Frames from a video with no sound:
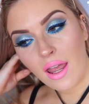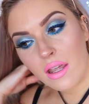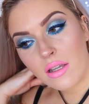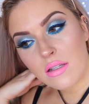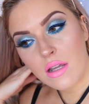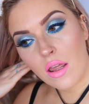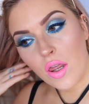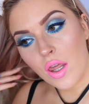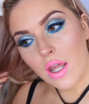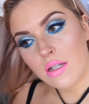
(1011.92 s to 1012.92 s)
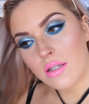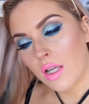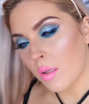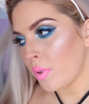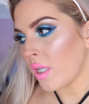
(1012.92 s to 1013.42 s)
And that is the
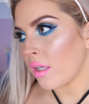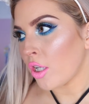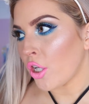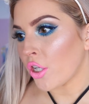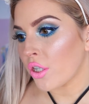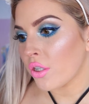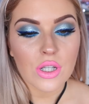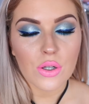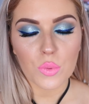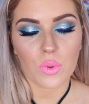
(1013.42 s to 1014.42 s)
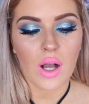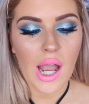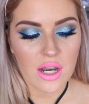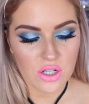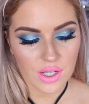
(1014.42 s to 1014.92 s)
completed look. You know what?
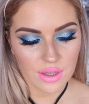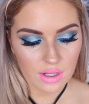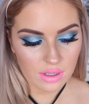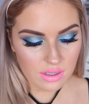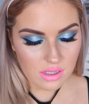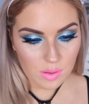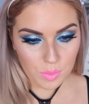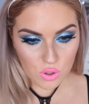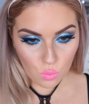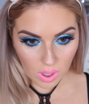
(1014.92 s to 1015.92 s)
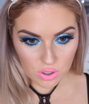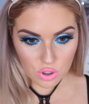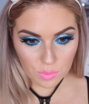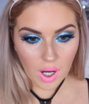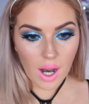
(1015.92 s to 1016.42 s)
I actually think this lip is way
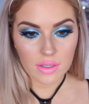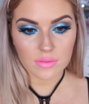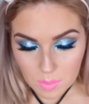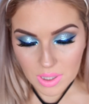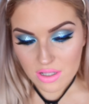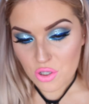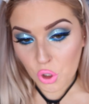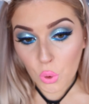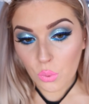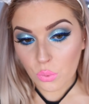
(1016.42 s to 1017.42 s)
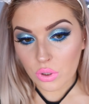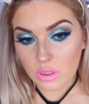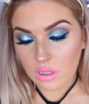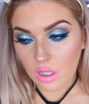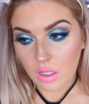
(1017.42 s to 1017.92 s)
too bright. I mean, it's
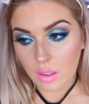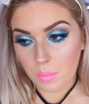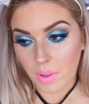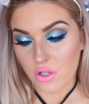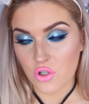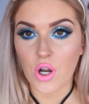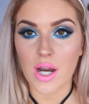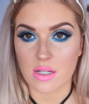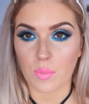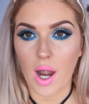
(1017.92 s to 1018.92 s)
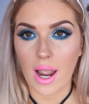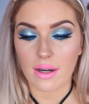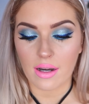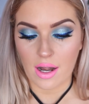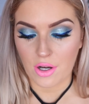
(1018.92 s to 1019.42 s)
cool, but it's crazy
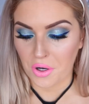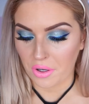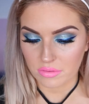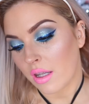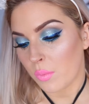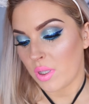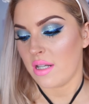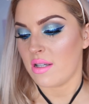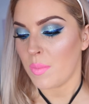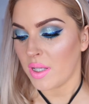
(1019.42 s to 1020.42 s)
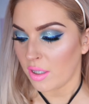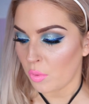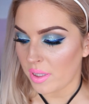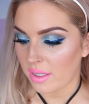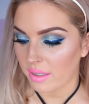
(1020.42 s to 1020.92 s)
bright. I don't know. I think we need something a
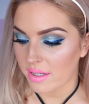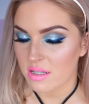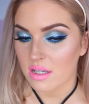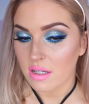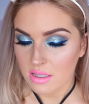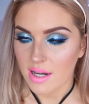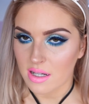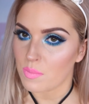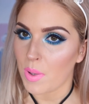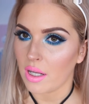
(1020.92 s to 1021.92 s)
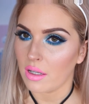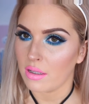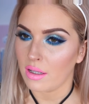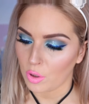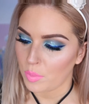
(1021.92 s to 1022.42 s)
little bit less intense
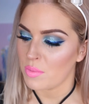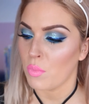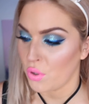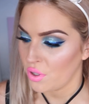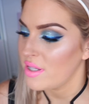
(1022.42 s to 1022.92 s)
pink, a little bit more